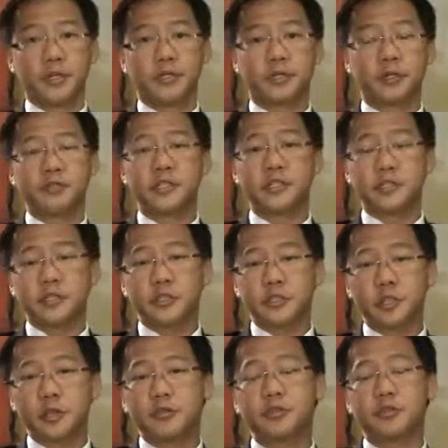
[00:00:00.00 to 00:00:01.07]
So this
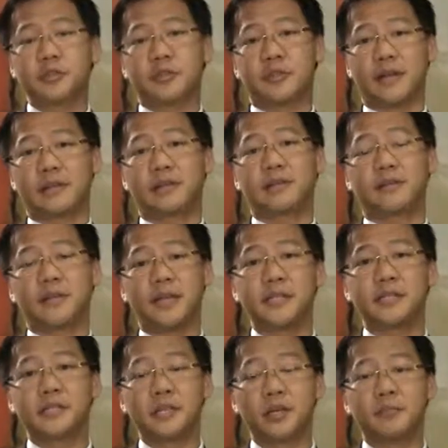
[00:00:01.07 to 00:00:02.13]
shows that the
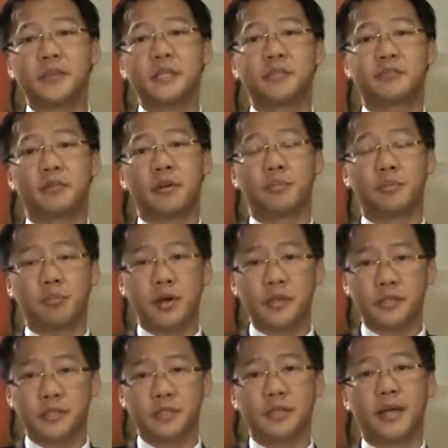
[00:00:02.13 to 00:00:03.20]
SEM is very
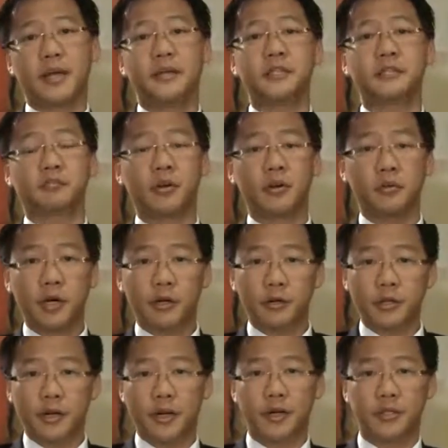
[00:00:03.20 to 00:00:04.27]
present and is very
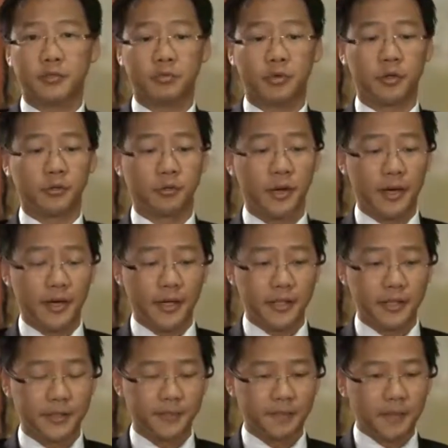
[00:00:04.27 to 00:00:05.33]
recognized
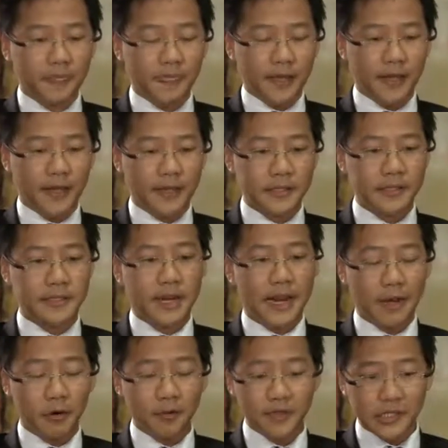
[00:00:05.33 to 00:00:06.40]
worldwide. And
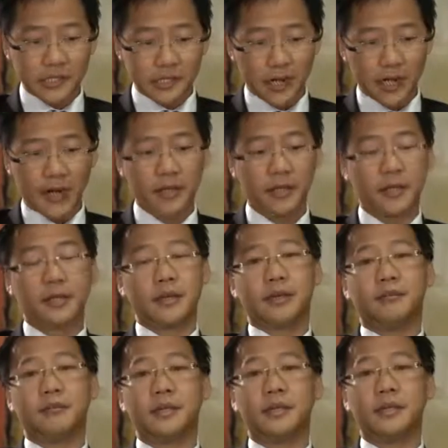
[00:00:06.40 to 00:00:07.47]
along this line,
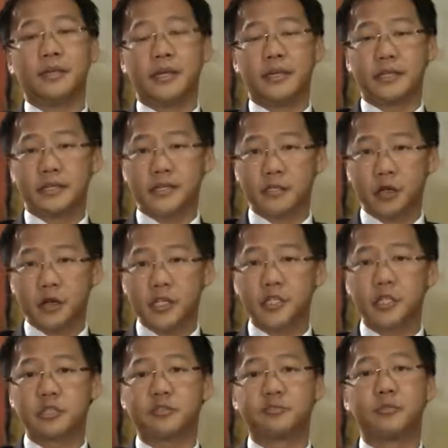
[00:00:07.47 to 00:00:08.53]
the Stock
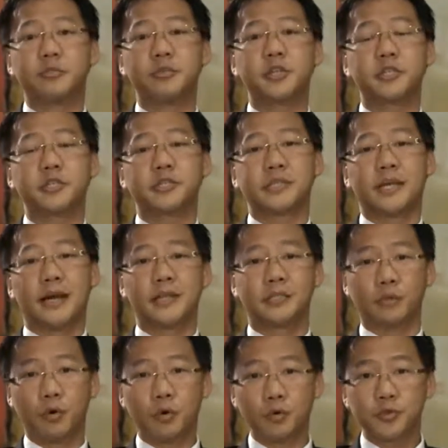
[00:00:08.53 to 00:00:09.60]
Exchange of Mauritius
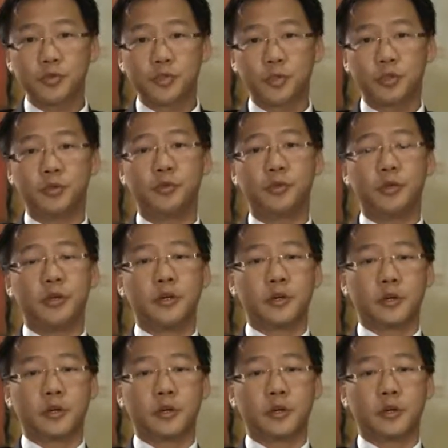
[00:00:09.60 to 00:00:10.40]
has also